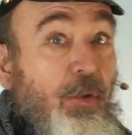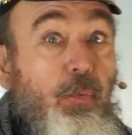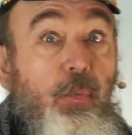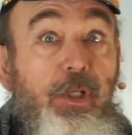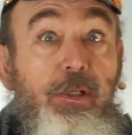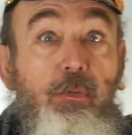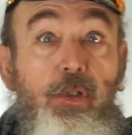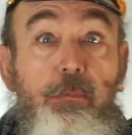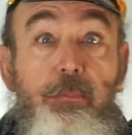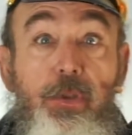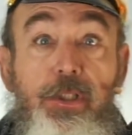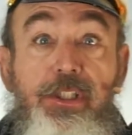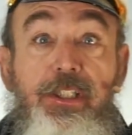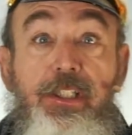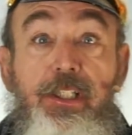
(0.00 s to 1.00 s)
We will
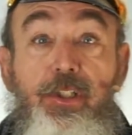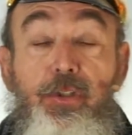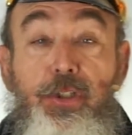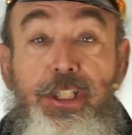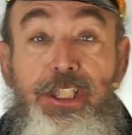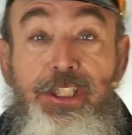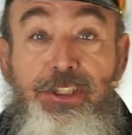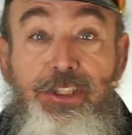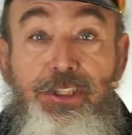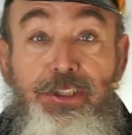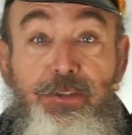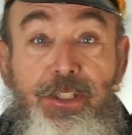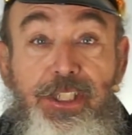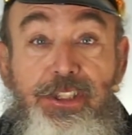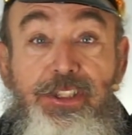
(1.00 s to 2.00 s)
put the ingredients and
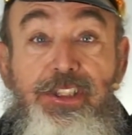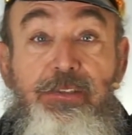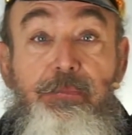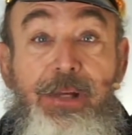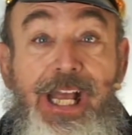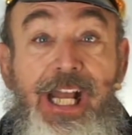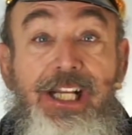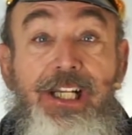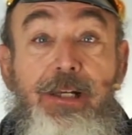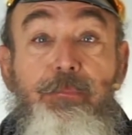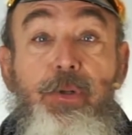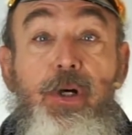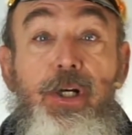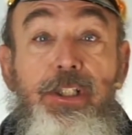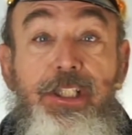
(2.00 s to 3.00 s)
directions back
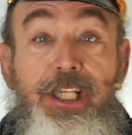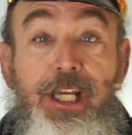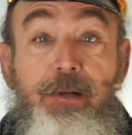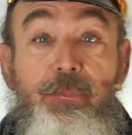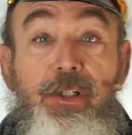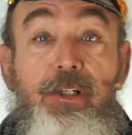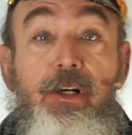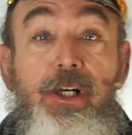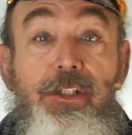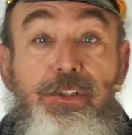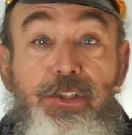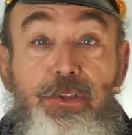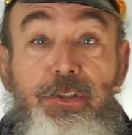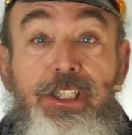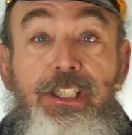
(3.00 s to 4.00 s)
up on camera, on
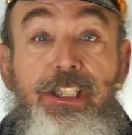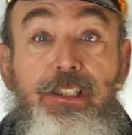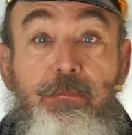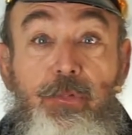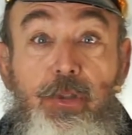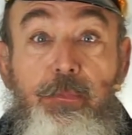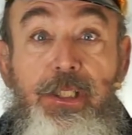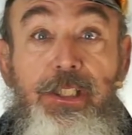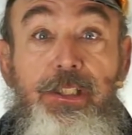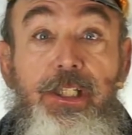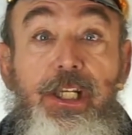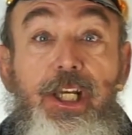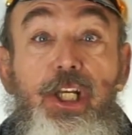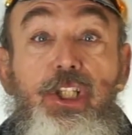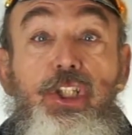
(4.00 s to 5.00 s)
screen in a moment.
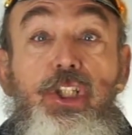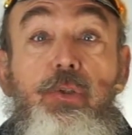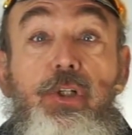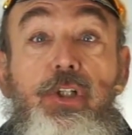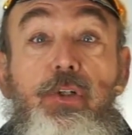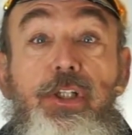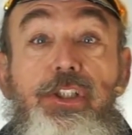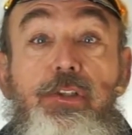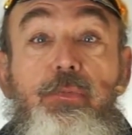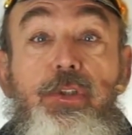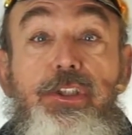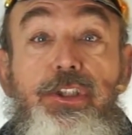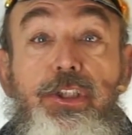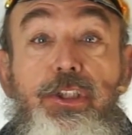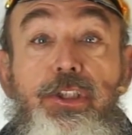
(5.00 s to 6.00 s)
You are going to
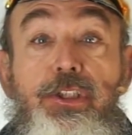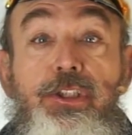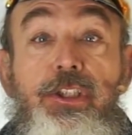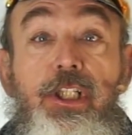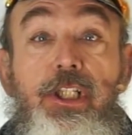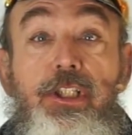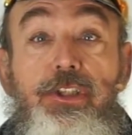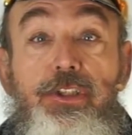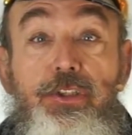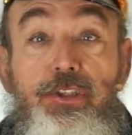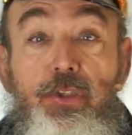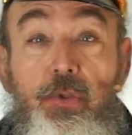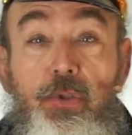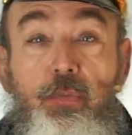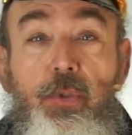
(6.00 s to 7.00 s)
return to
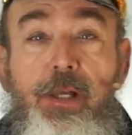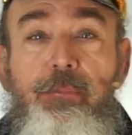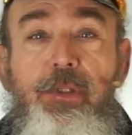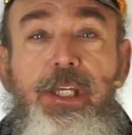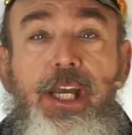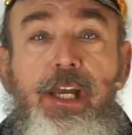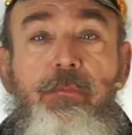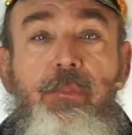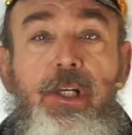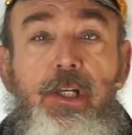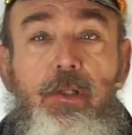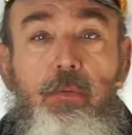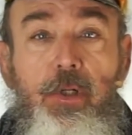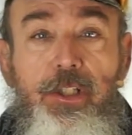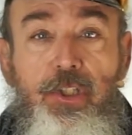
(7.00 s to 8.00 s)
your webcam
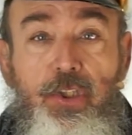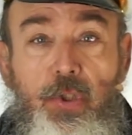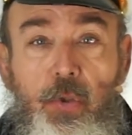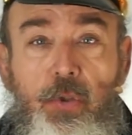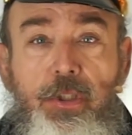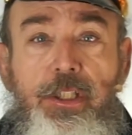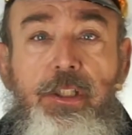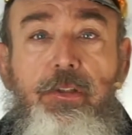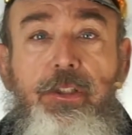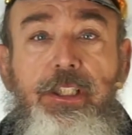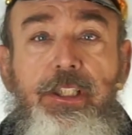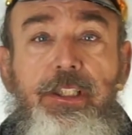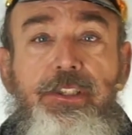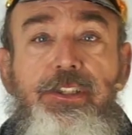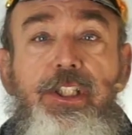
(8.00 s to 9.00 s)
with your
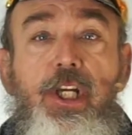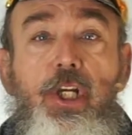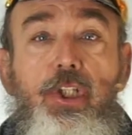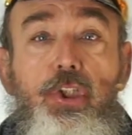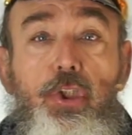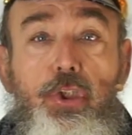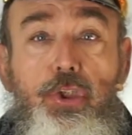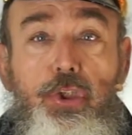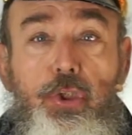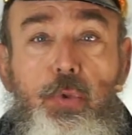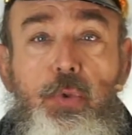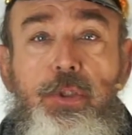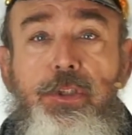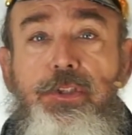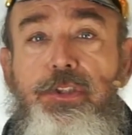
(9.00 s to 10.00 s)
ingredients, your
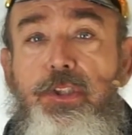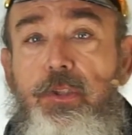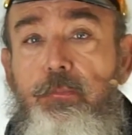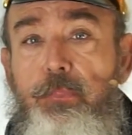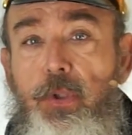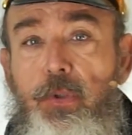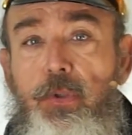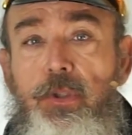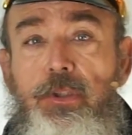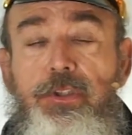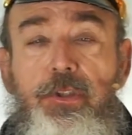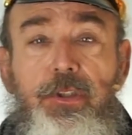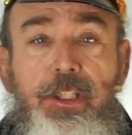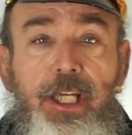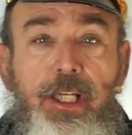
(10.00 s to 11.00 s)
tools, your bowl,
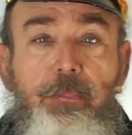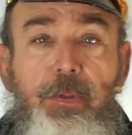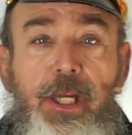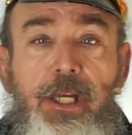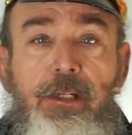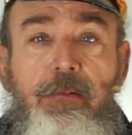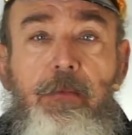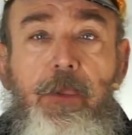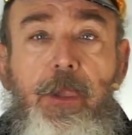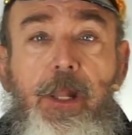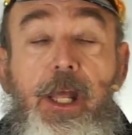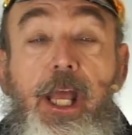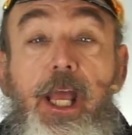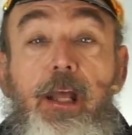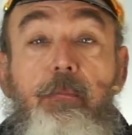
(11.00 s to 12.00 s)
your cake pan,
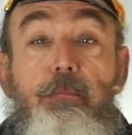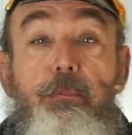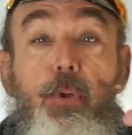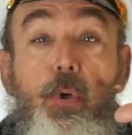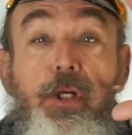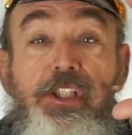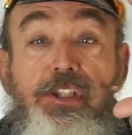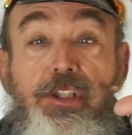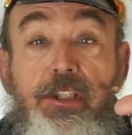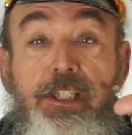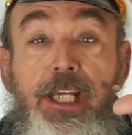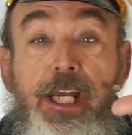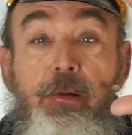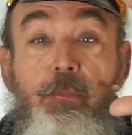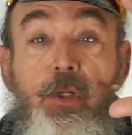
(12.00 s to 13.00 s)
and point your
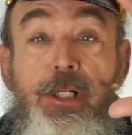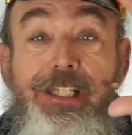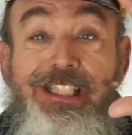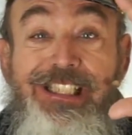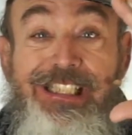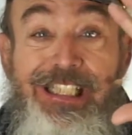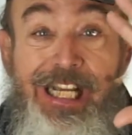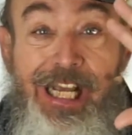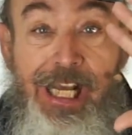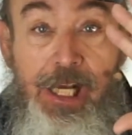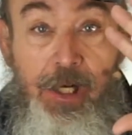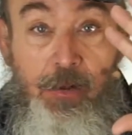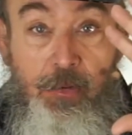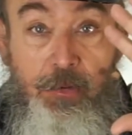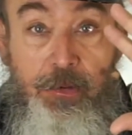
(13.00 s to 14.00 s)
camera
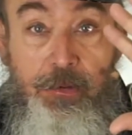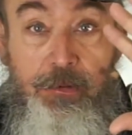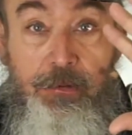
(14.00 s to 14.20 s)
down